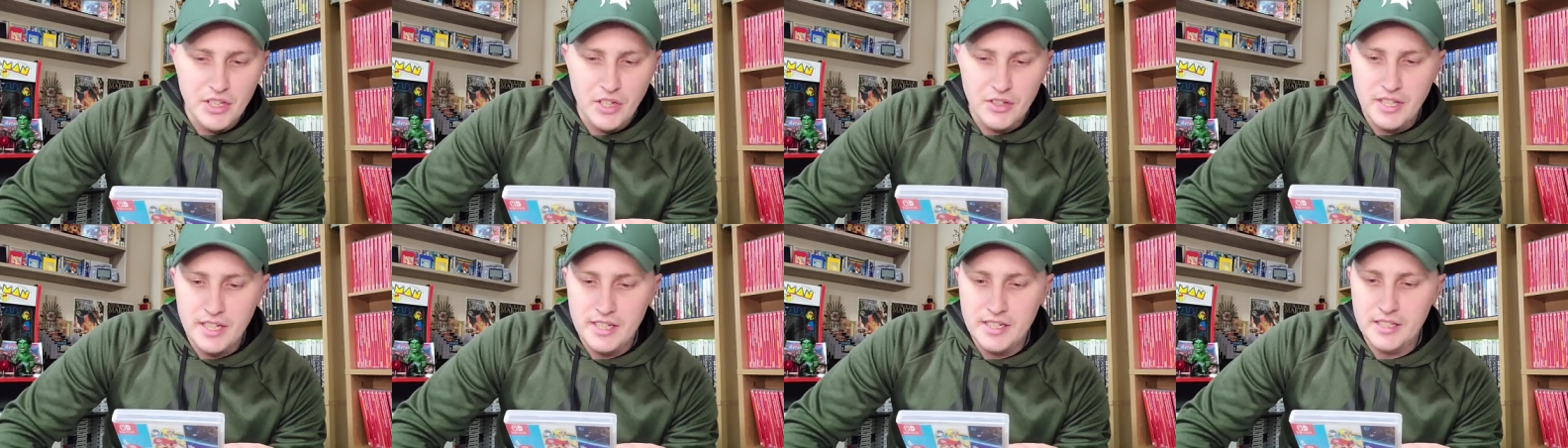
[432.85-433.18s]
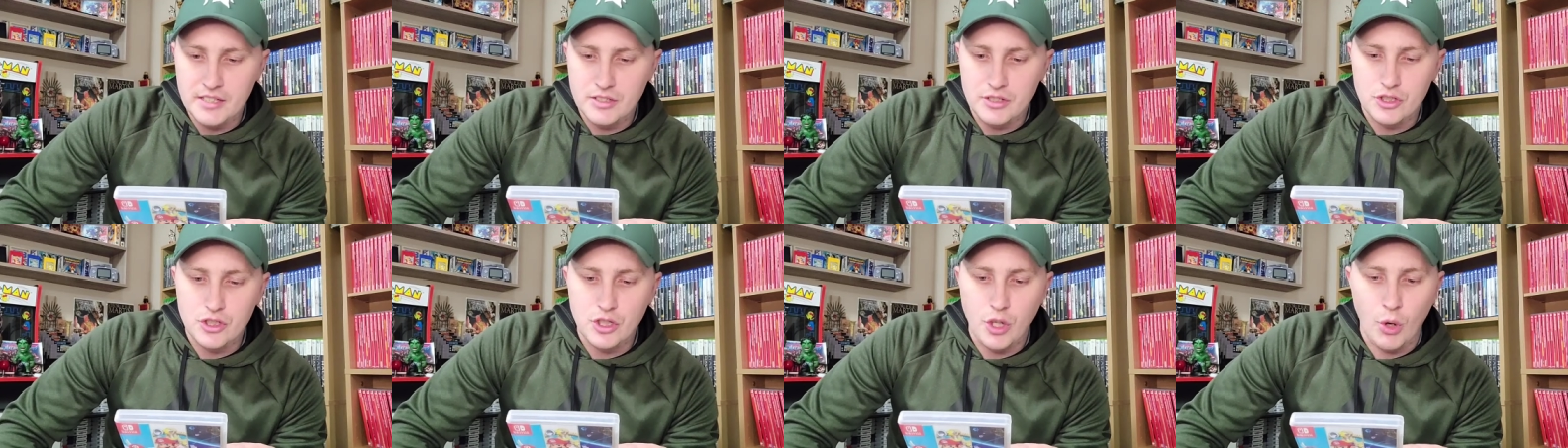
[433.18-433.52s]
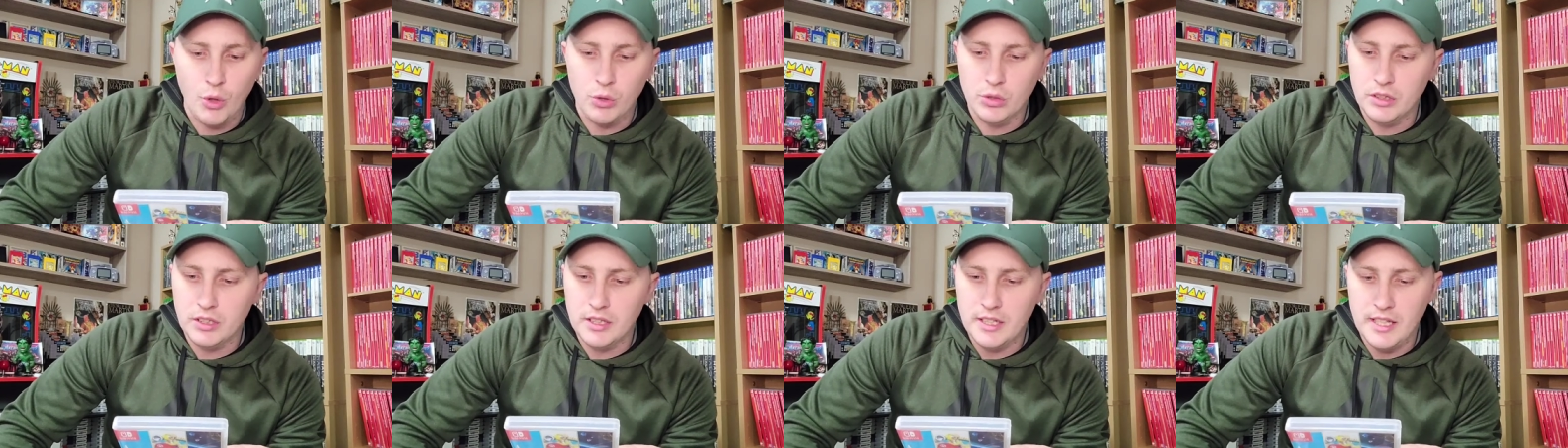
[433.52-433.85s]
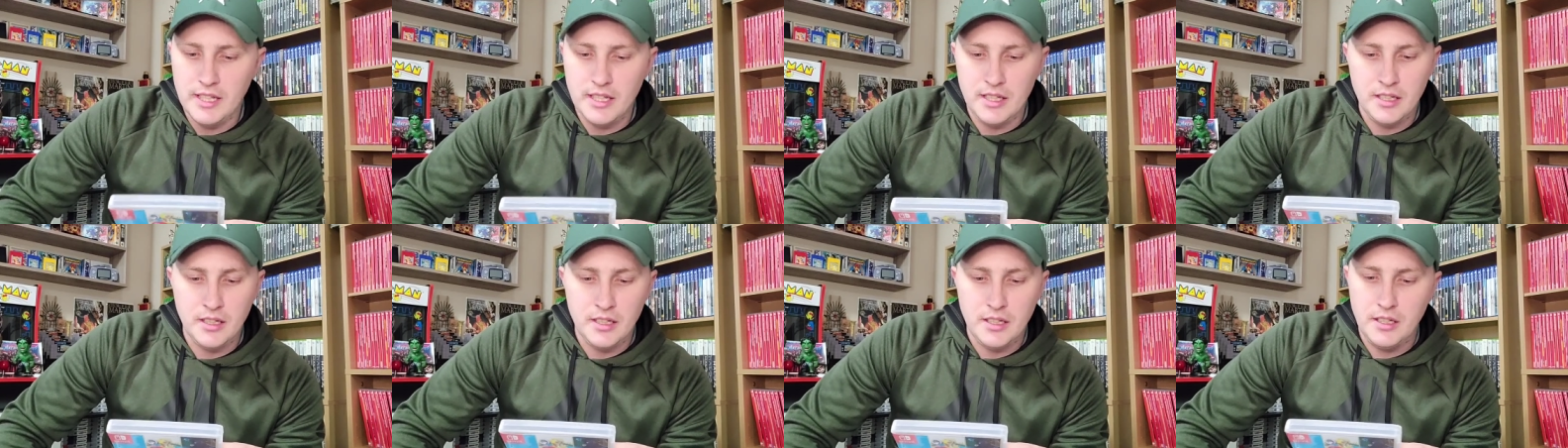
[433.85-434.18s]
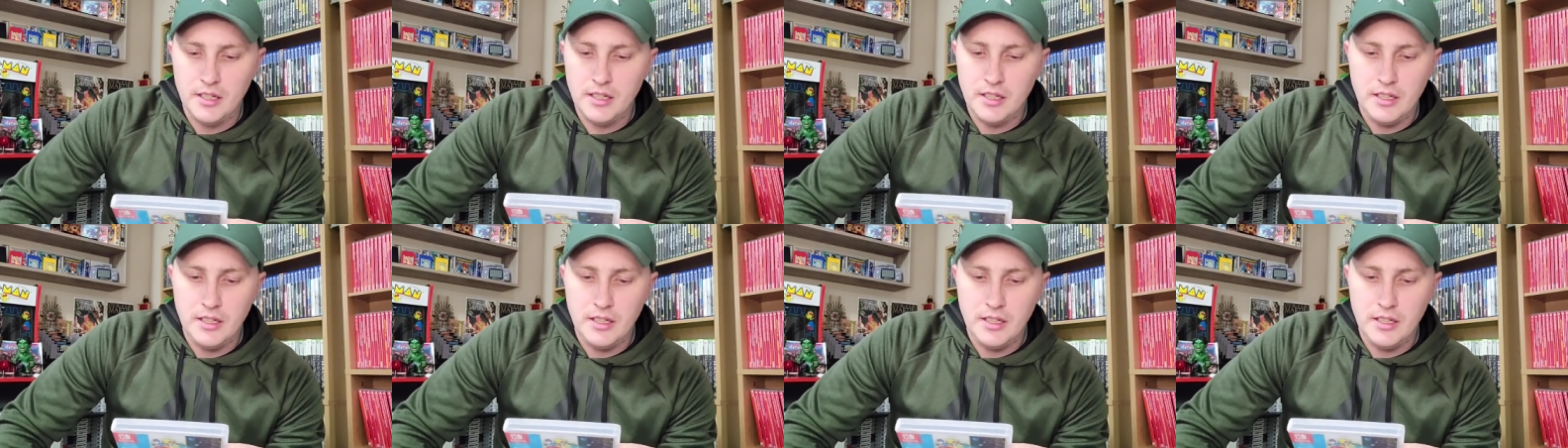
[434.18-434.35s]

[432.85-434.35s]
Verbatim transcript: though they didn't totally,